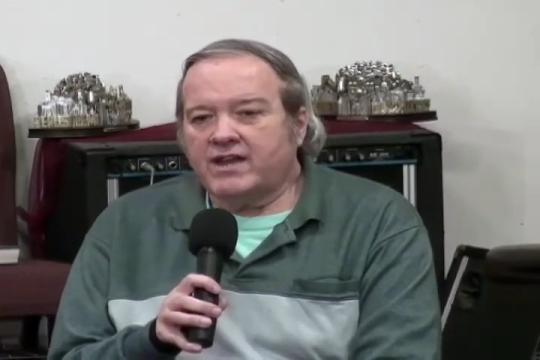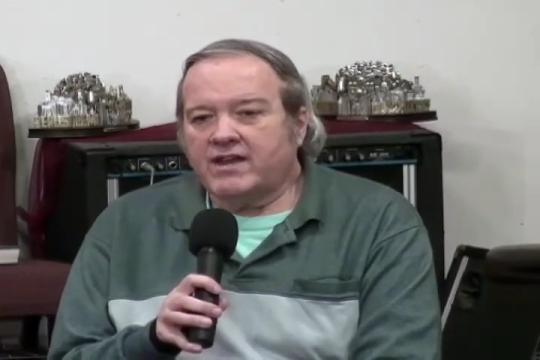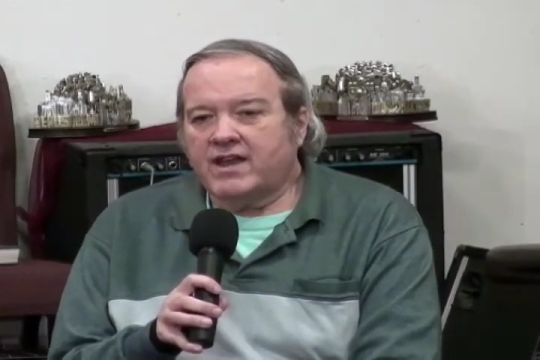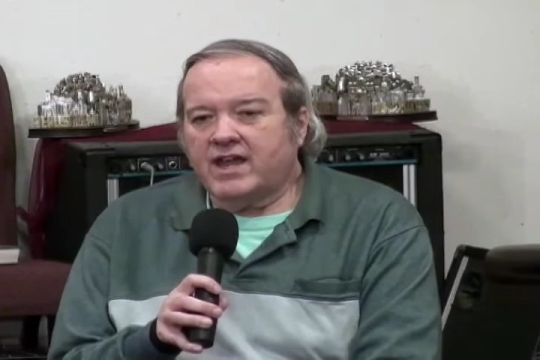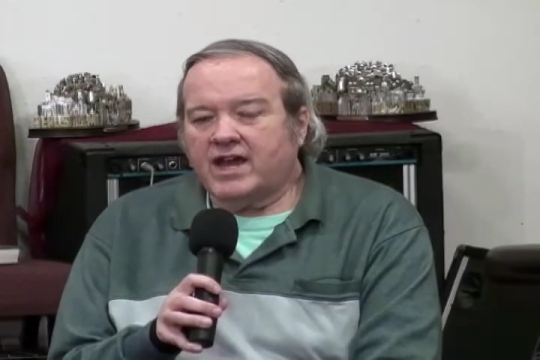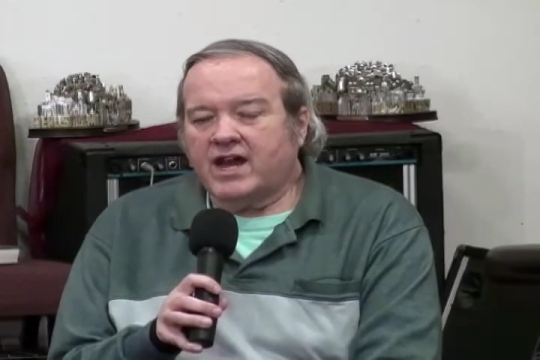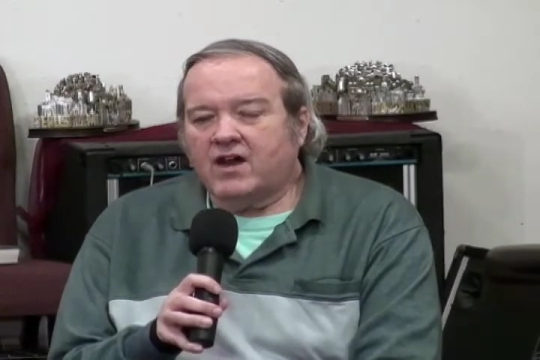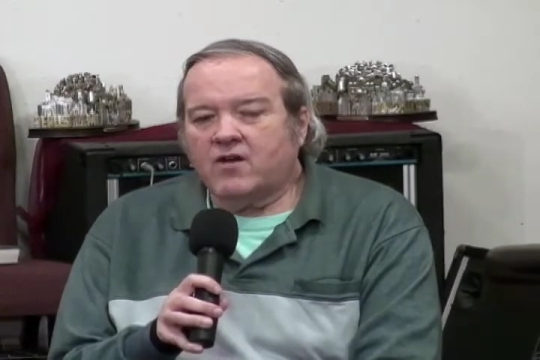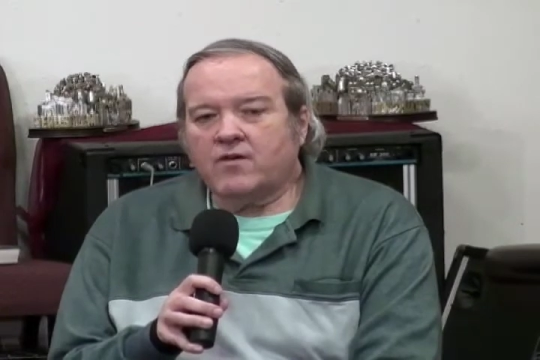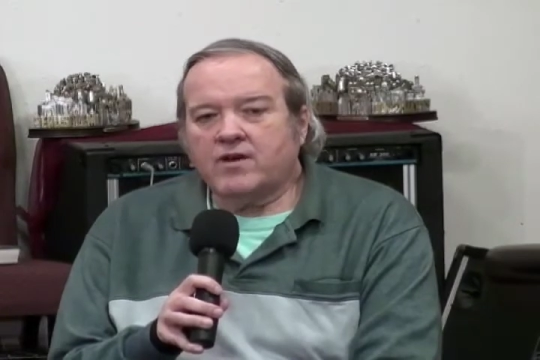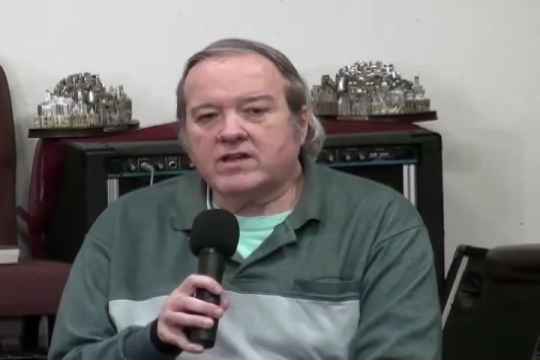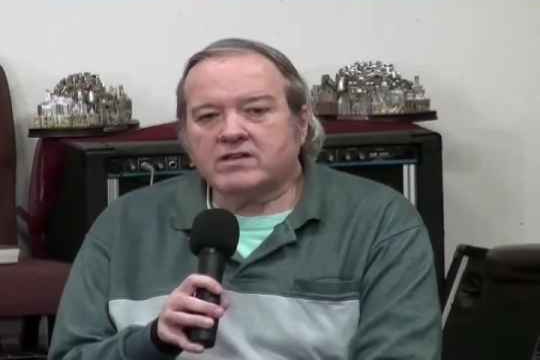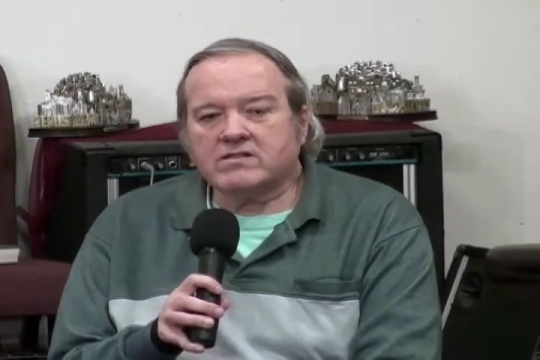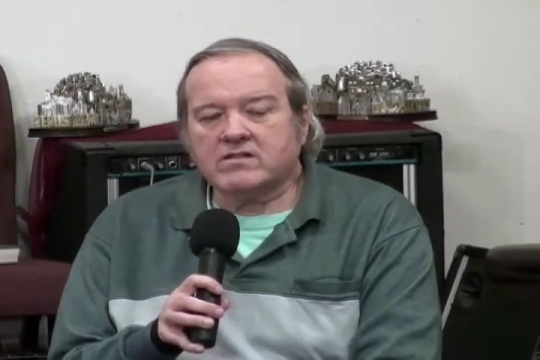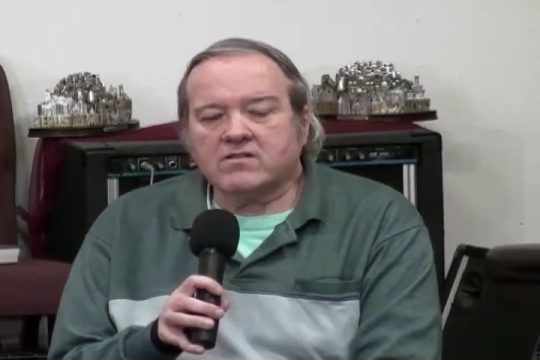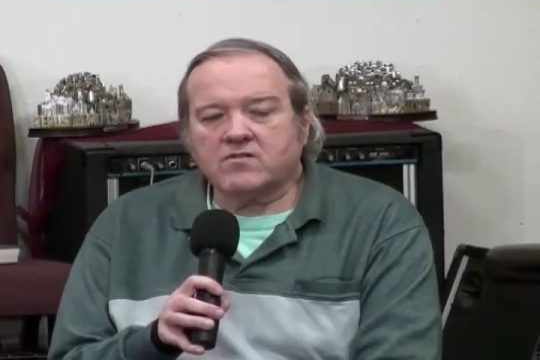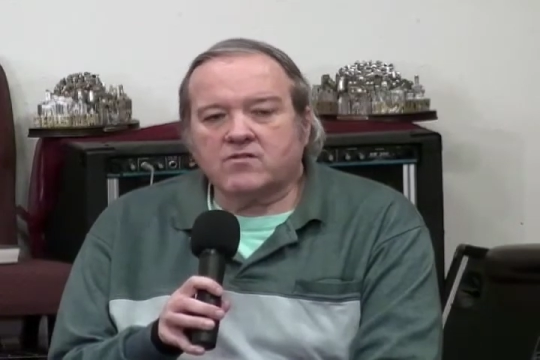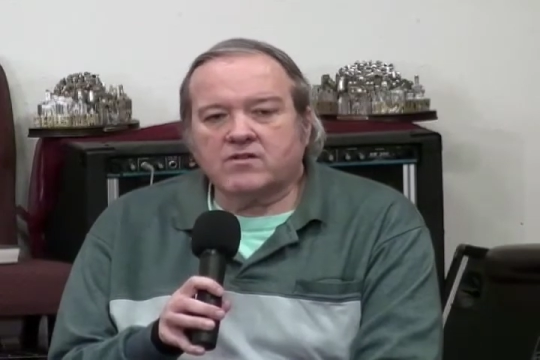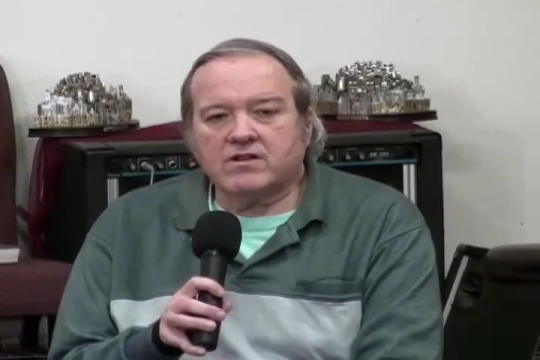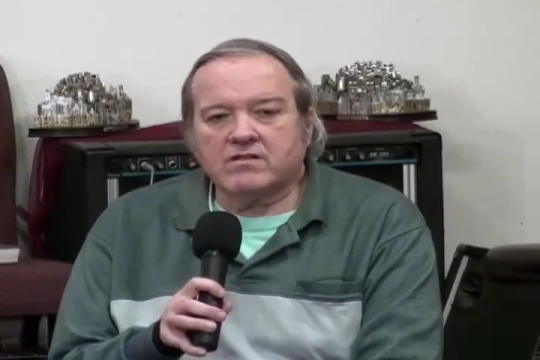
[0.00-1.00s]
now as
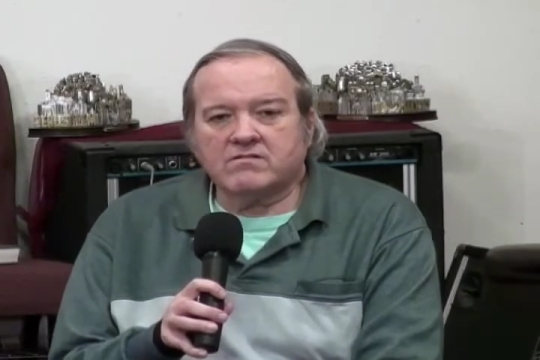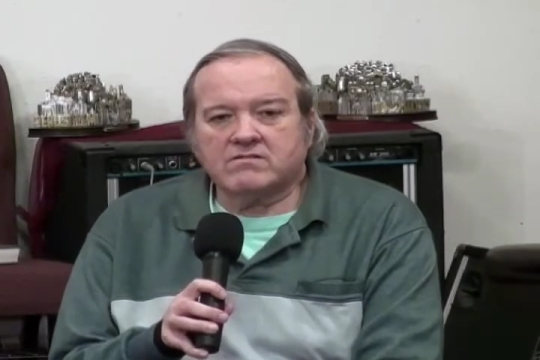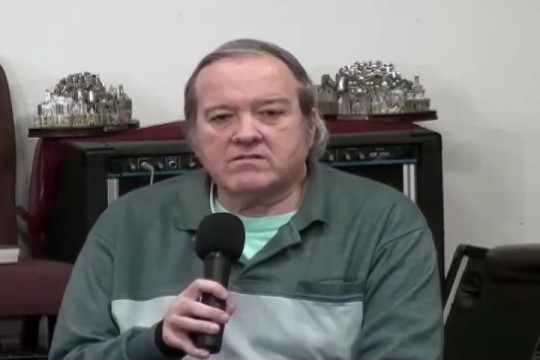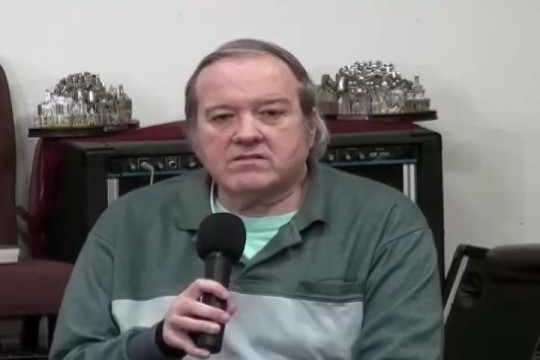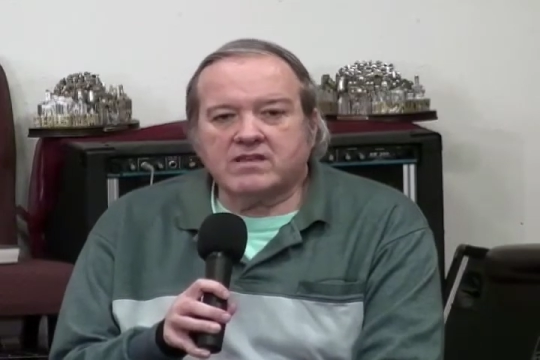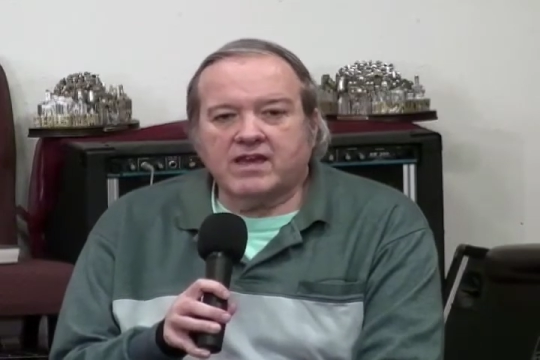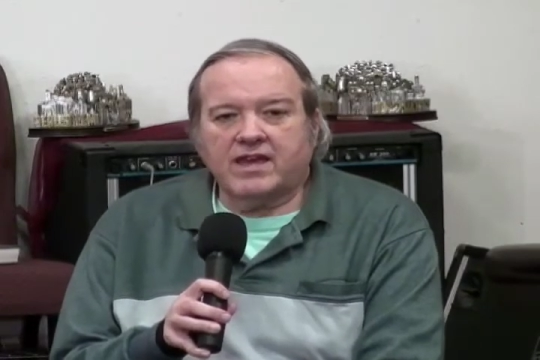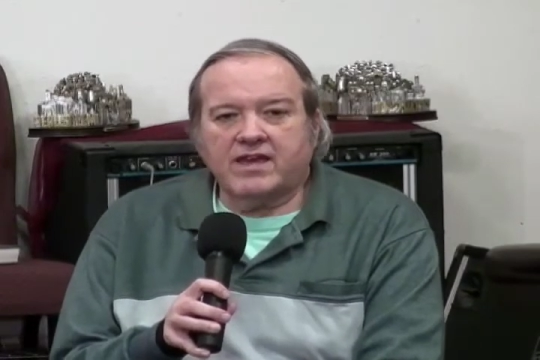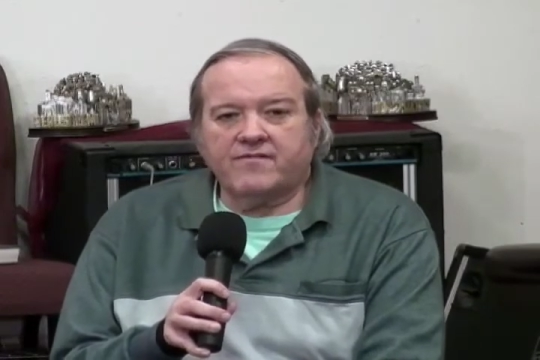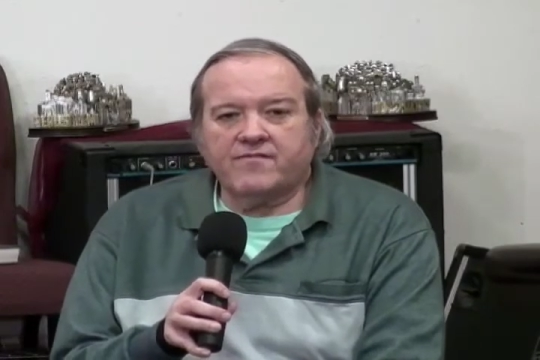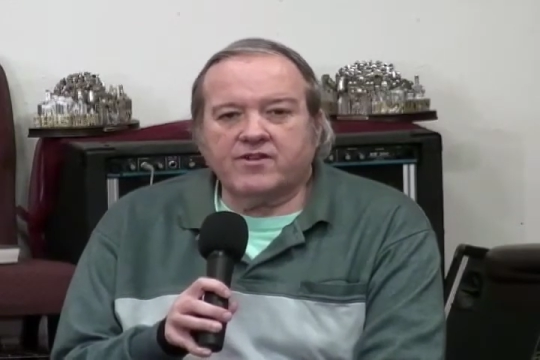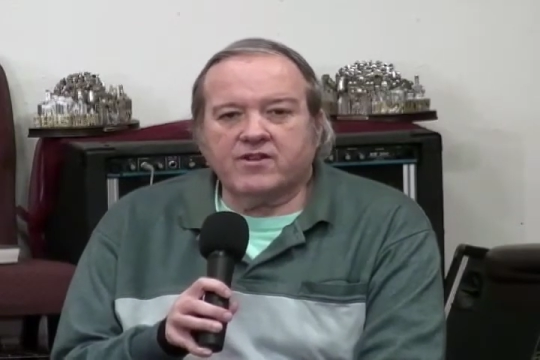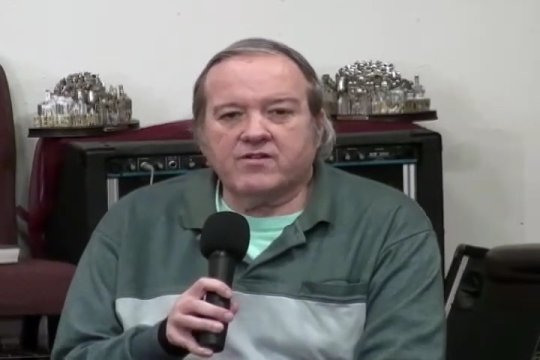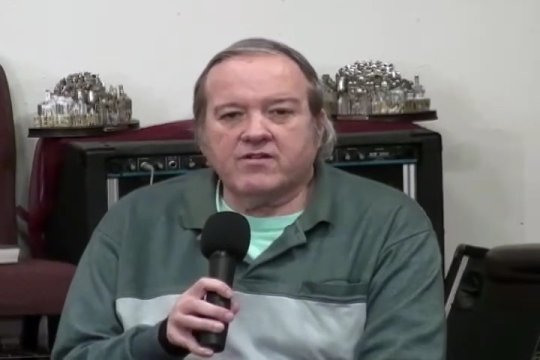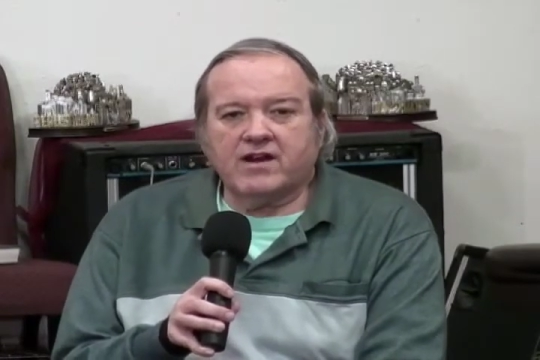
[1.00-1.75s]
Lord and Savior.